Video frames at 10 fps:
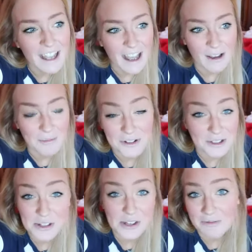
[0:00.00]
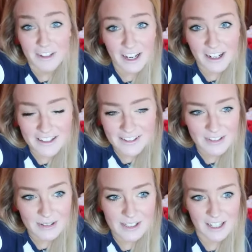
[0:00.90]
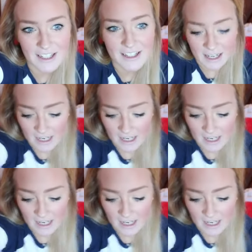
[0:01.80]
and watched YouTube videos, which was good.